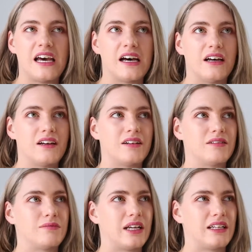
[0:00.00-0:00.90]

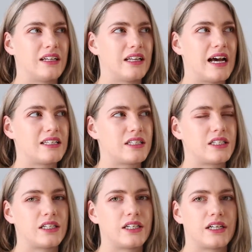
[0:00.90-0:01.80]
I think last
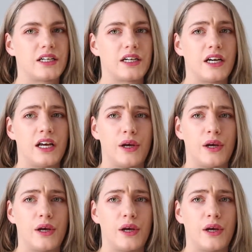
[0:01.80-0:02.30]
year